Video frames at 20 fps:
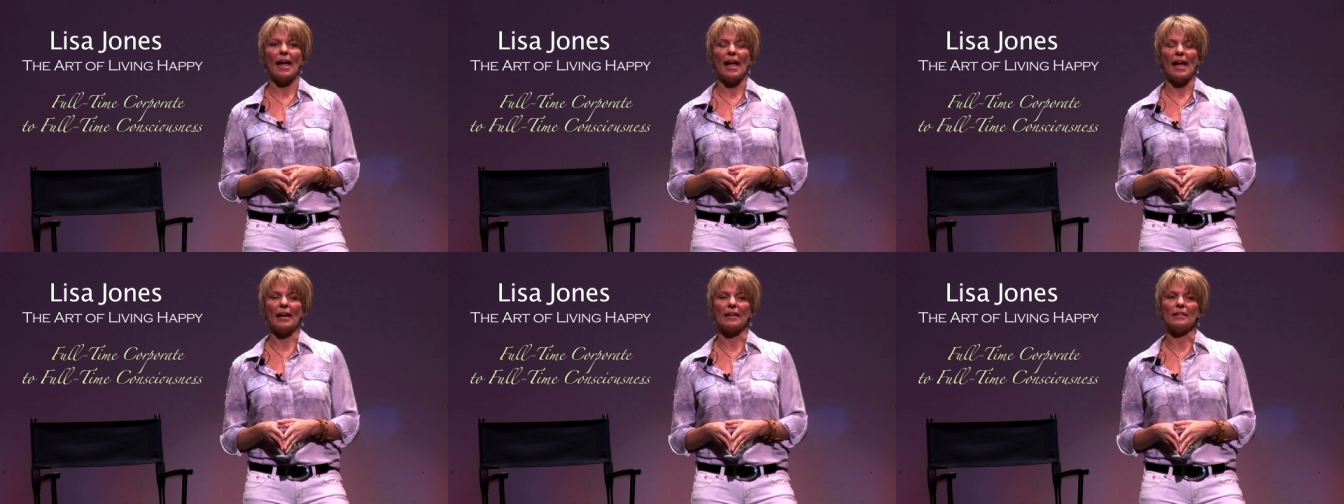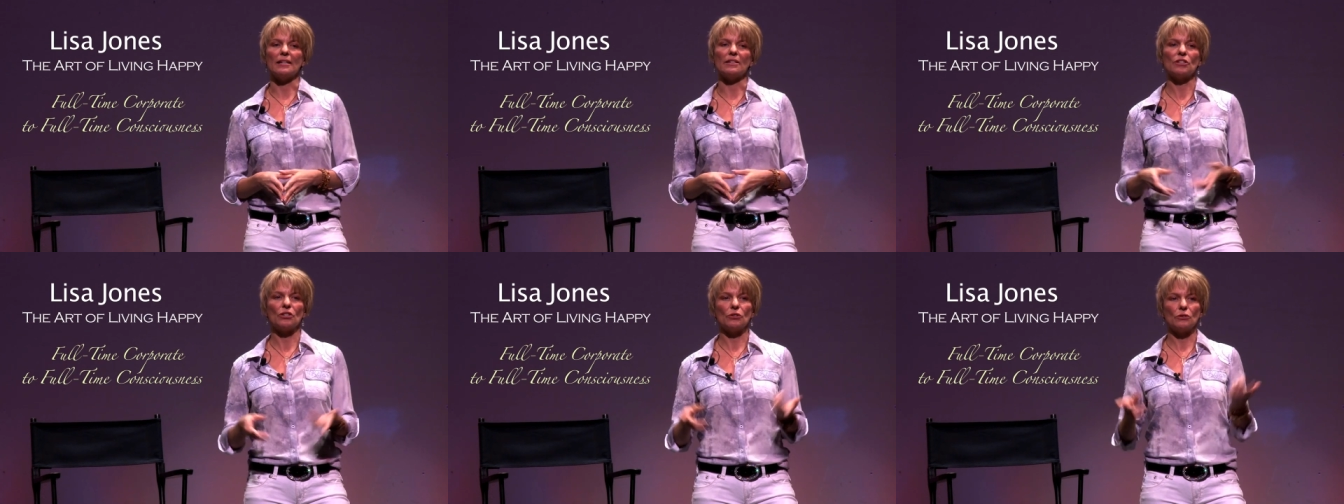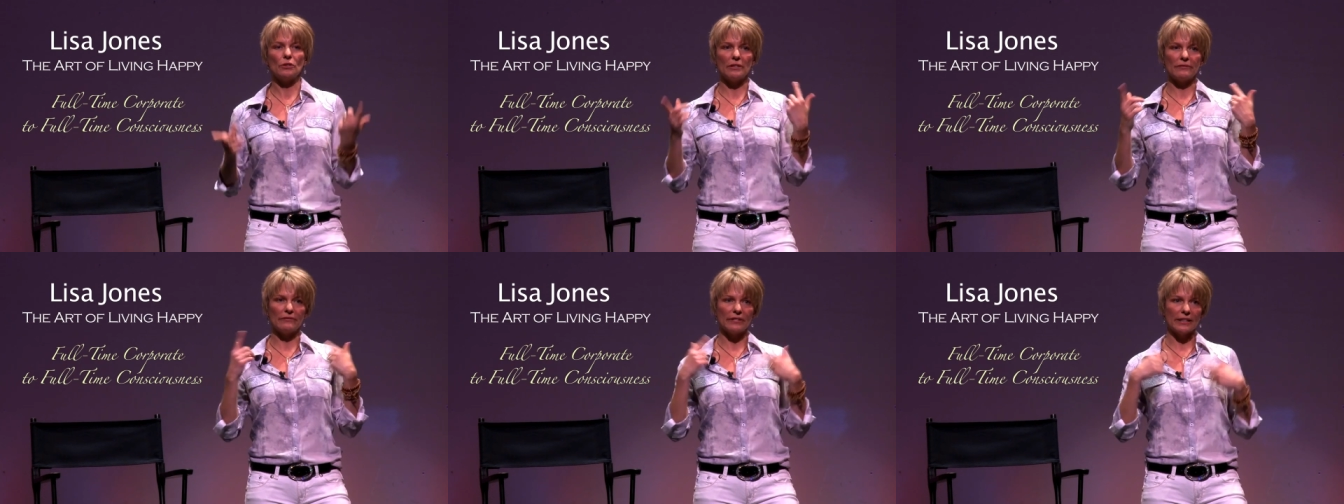And
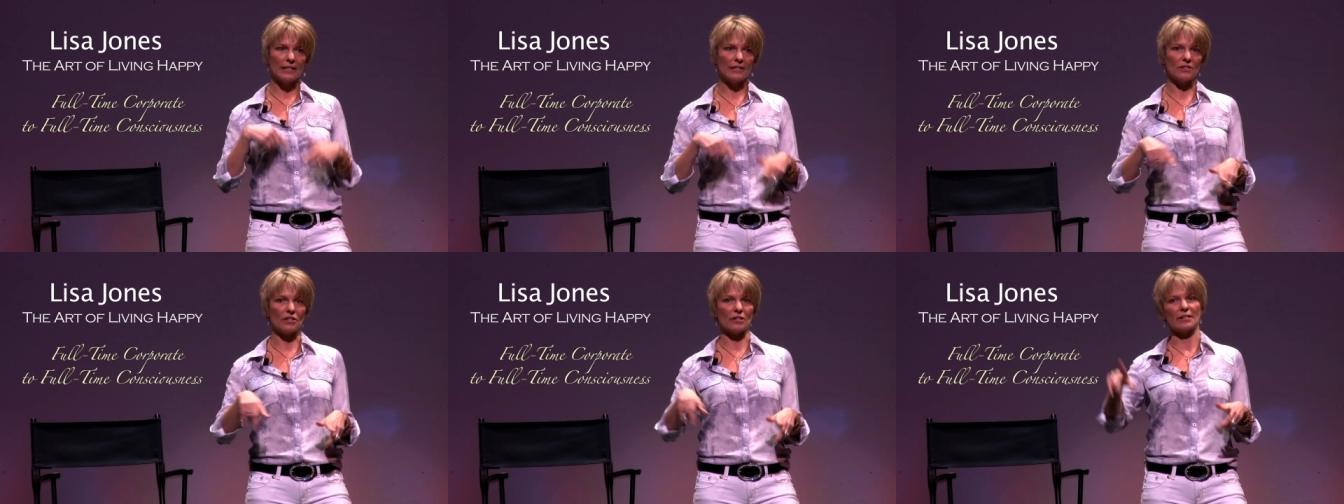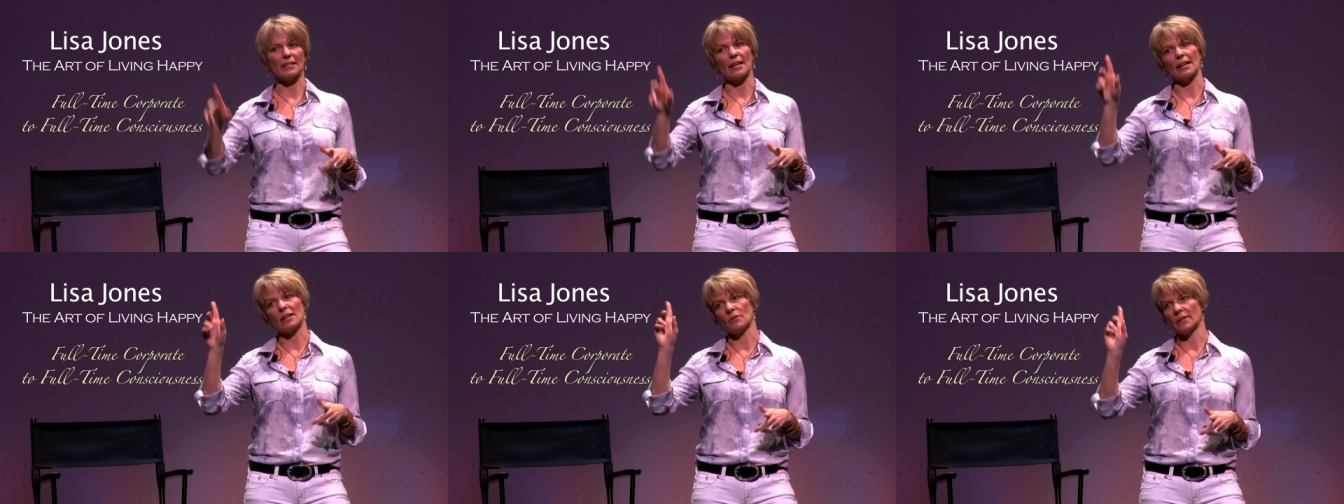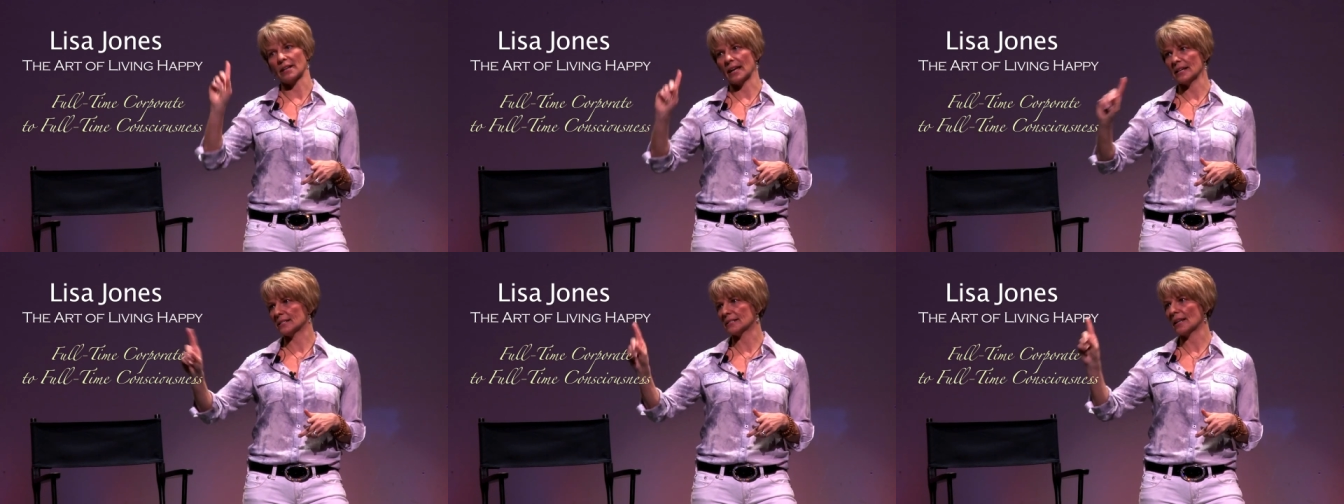intuitively, just like
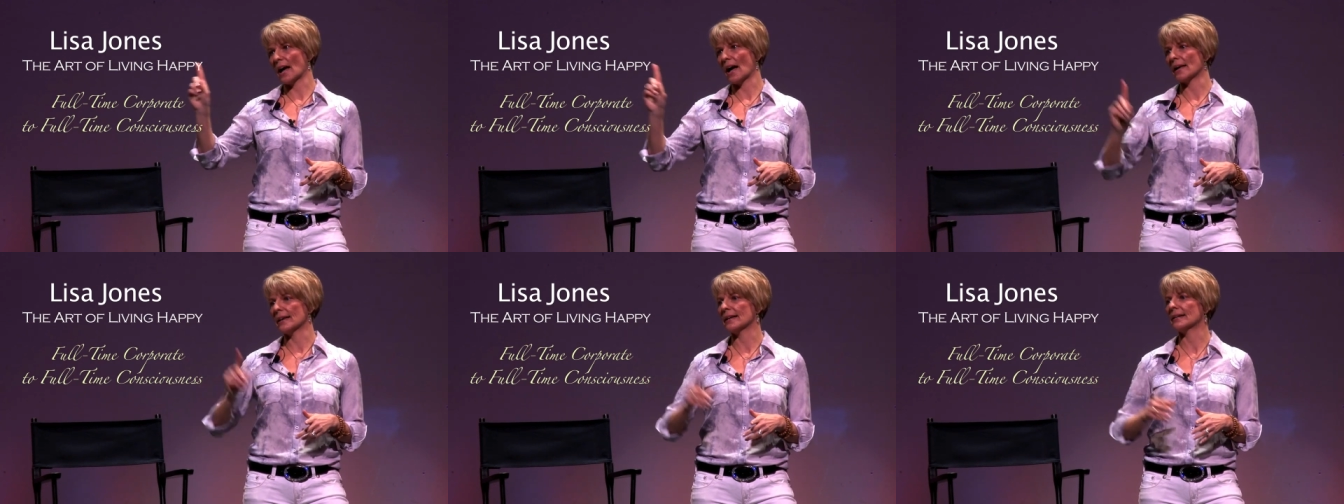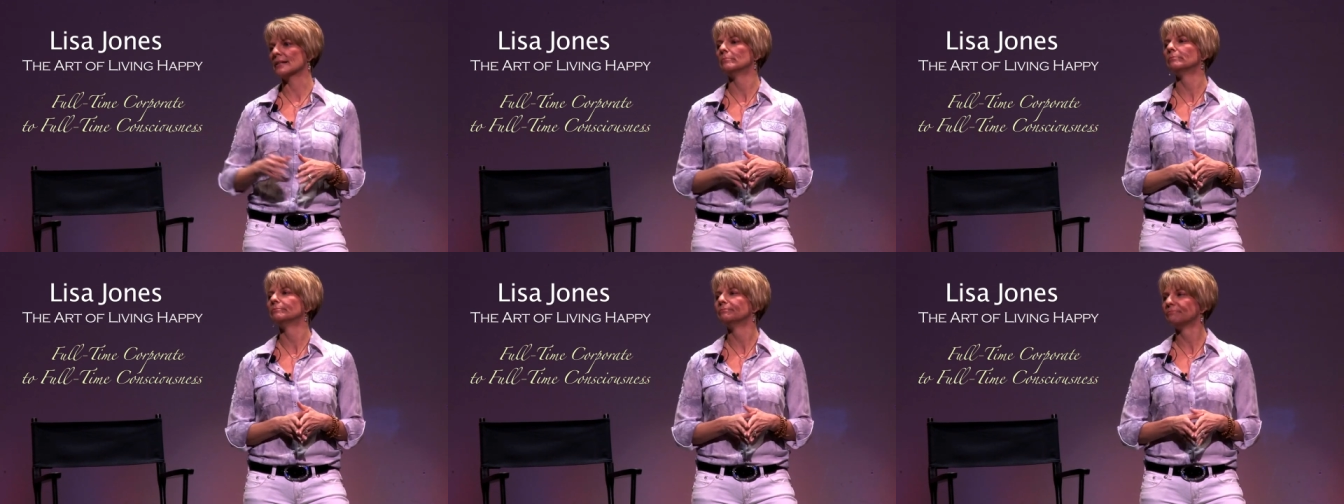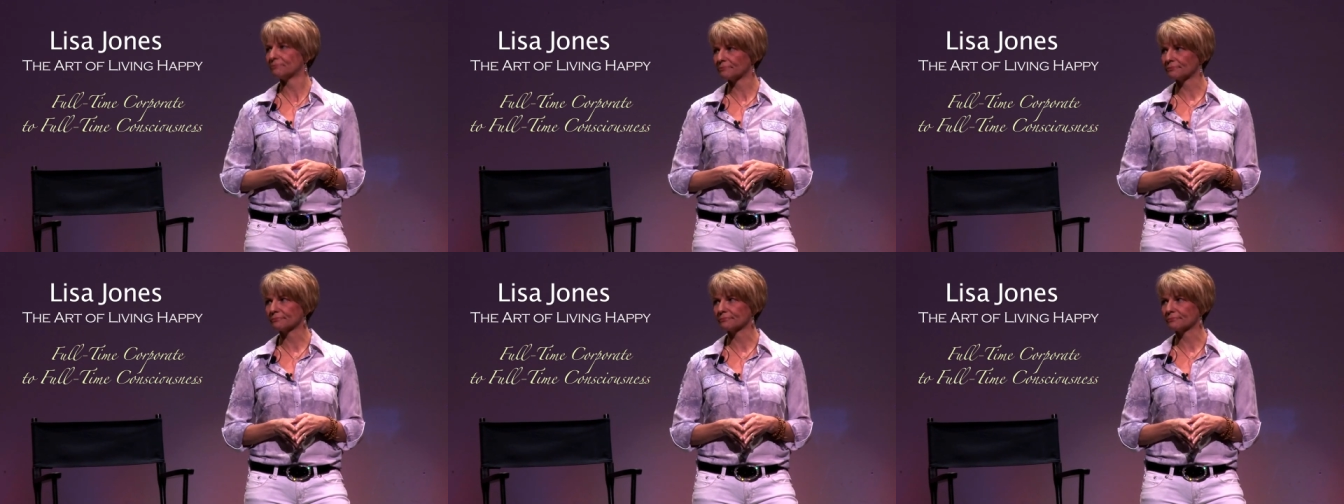when I saw him